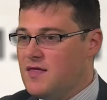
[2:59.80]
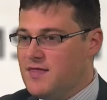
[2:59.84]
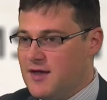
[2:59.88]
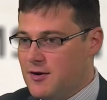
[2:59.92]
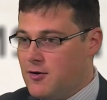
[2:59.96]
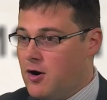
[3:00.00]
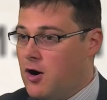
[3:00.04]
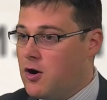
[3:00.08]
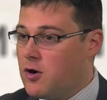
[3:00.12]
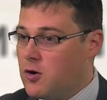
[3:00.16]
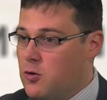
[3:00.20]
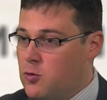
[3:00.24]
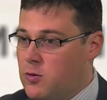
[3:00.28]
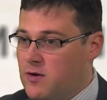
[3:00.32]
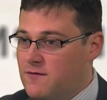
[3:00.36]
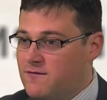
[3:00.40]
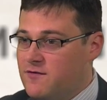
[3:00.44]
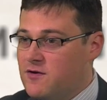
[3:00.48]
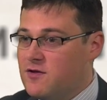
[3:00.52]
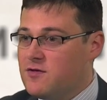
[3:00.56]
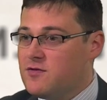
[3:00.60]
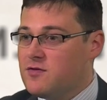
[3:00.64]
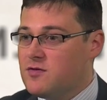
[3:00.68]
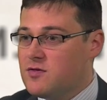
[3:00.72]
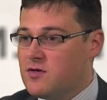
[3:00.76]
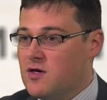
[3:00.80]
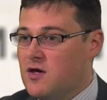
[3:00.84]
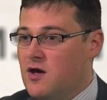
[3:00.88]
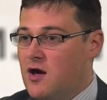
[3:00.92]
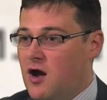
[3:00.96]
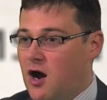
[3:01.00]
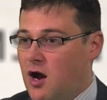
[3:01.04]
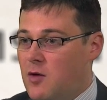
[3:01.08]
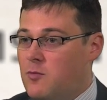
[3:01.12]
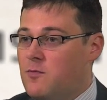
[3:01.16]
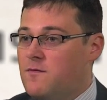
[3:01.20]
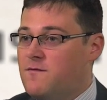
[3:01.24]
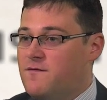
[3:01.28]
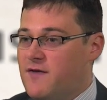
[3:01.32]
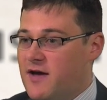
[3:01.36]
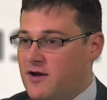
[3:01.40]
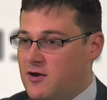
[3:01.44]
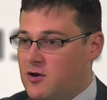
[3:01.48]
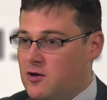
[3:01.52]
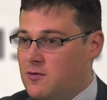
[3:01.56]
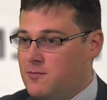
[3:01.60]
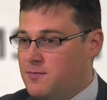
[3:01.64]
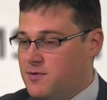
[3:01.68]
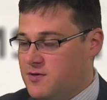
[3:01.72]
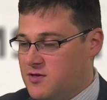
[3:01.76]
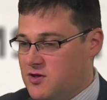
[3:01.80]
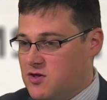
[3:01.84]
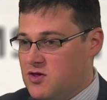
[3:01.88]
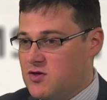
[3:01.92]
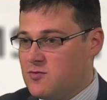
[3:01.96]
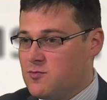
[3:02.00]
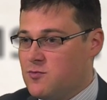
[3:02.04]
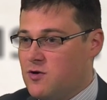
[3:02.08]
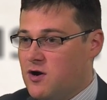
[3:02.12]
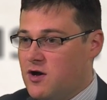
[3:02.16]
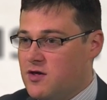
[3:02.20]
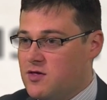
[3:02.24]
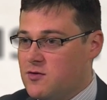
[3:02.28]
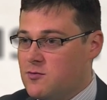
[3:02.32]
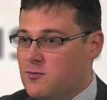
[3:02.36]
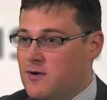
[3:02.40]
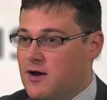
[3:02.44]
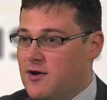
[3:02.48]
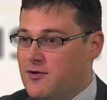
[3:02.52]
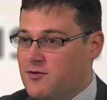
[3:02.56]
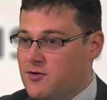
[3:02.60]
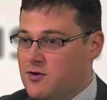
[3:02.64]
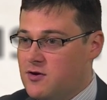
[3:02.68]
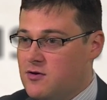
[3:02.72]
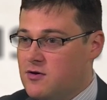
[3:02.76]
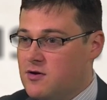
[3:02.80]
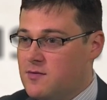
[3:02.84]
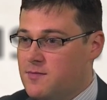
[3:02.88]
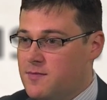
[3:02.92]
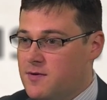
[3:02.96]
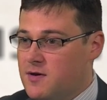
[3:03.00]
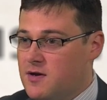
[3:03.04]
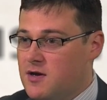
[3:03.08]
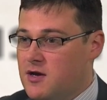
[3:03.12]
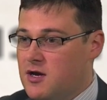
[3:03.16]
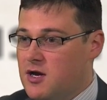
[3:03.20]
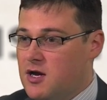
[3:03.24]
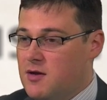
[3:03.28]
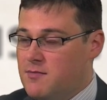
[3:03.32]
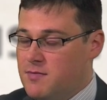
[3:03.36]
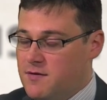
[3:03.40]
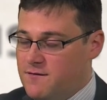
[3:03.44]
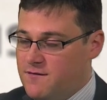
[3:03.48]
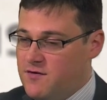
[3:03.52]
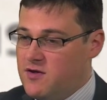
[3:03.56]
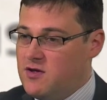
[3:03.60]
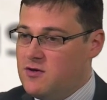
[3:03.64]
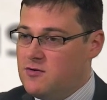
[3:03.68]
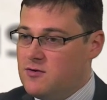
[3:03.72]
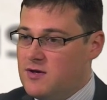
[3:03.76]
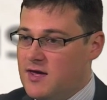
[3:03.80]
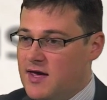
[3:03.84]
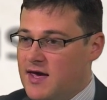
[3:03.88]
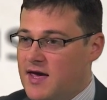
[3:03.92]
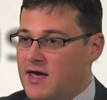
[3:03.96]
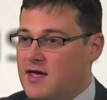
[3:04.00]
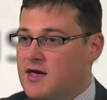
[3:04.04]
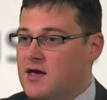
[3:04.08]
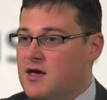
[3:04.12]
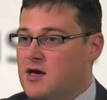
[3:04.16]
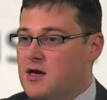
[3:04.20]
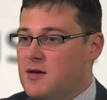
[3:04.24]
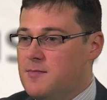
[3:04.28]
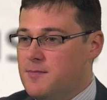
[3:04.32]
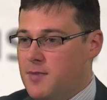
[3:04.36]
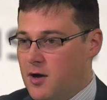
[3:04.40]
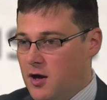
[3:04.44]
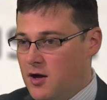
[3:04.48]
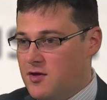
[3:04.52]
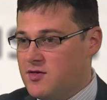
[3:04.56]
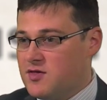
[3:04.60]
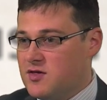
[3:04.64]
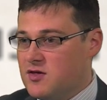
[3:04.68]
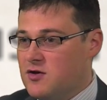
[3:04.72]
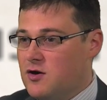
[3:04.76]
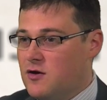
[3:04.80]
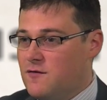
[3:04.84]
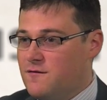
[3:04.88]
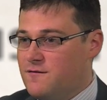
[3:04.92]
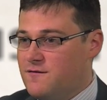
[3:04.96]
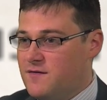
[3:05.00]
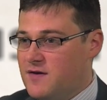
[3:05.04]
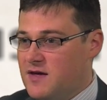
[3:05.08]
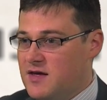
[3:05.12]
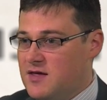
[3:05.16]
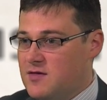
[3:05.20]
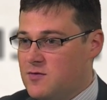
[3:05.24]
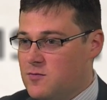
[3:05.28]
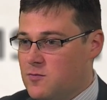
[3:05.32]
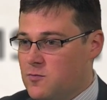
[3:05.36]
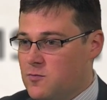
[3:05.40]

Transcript: There are equivalent unfair competition rights around Europe, but for UK, passing off is